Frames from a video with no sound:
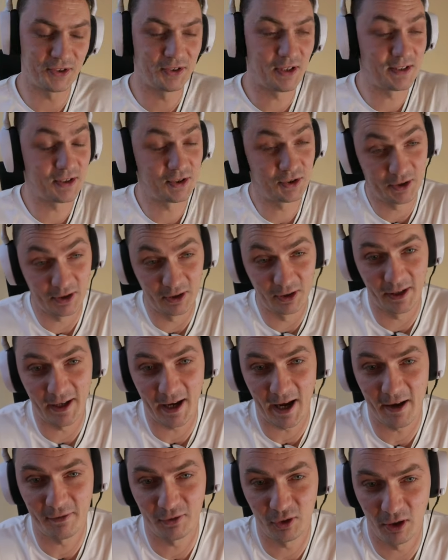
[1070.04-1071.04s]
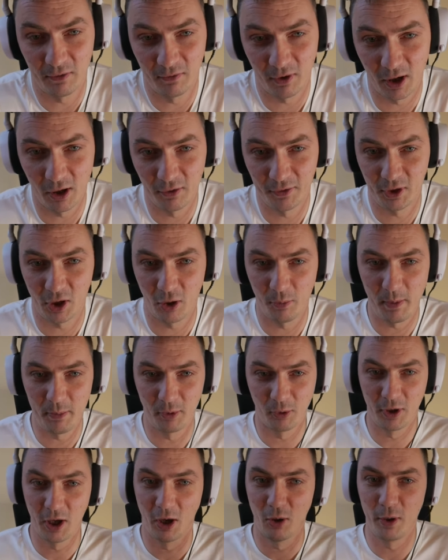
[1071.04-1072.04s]
necessarily have to involve, you know,
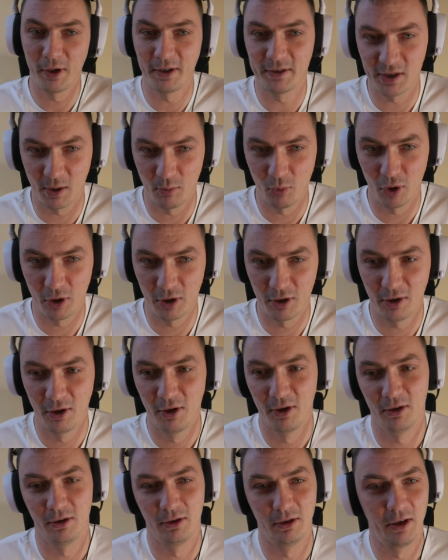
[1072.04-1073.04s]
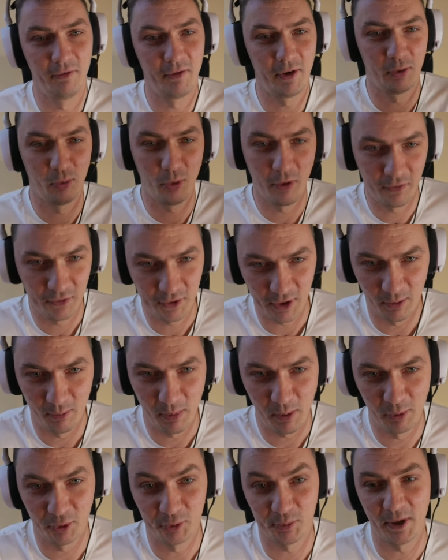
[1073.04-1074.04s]
people going somewhere, living with some
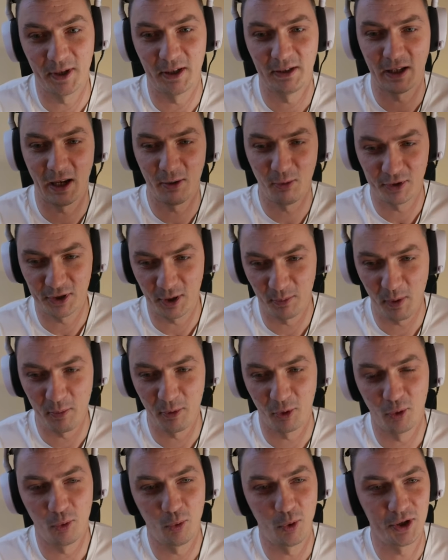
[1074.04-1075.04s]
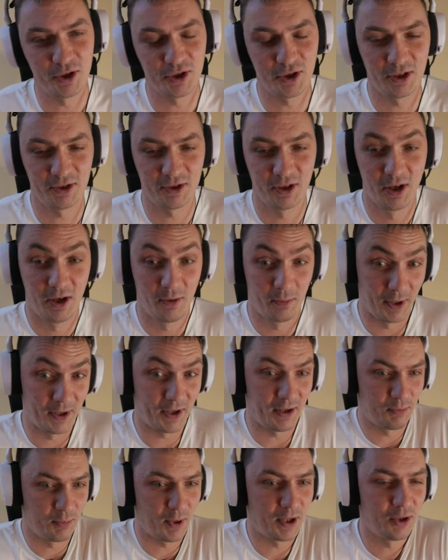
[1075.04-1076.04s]
people, spending time with some people, which is,
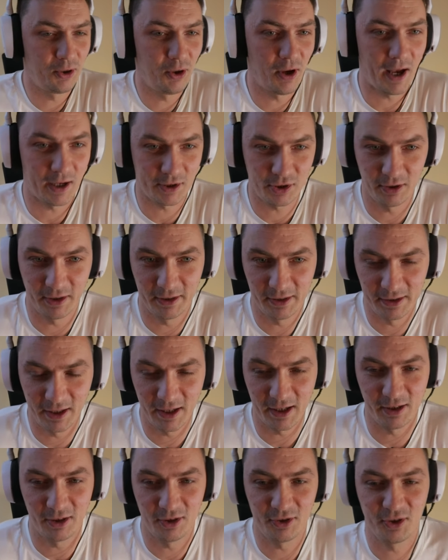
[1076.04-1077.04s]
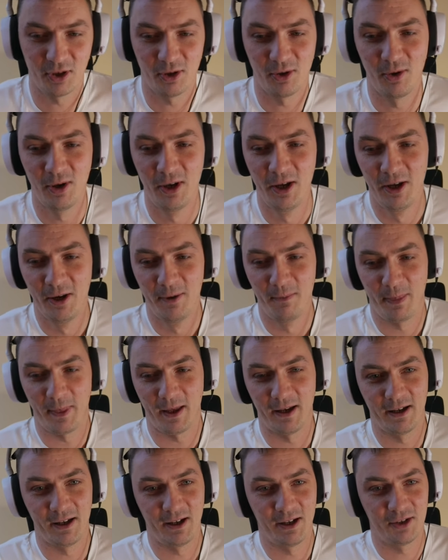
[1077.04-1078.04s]
but you actually did. So,
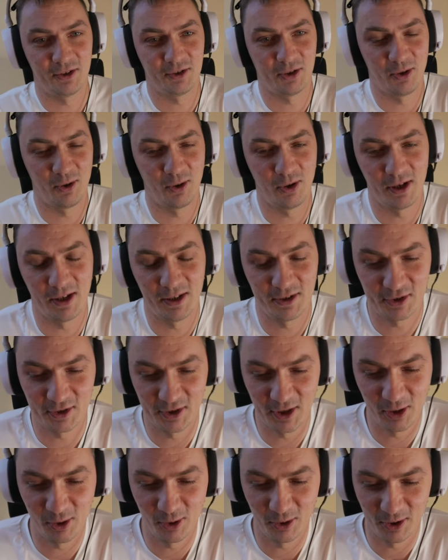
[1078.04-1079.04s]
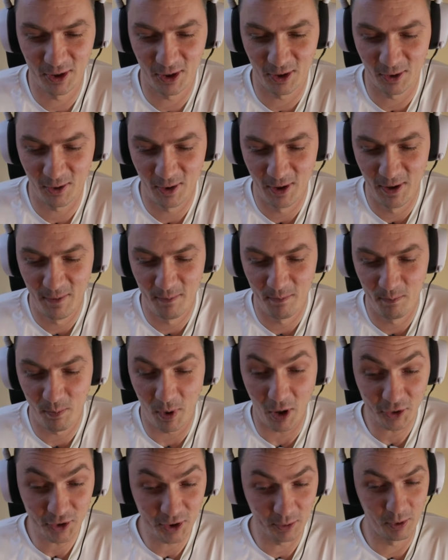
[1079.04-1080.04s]
so it's still, you know,
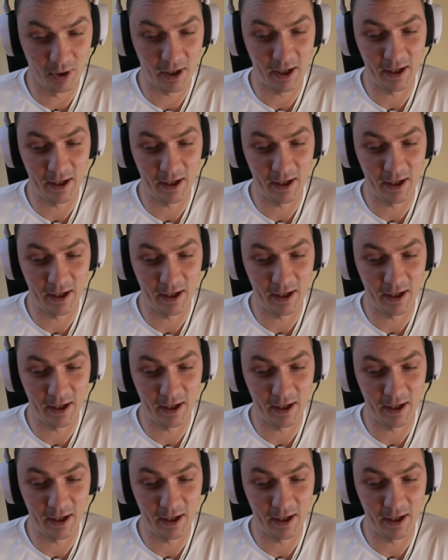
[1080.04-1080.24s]
possible,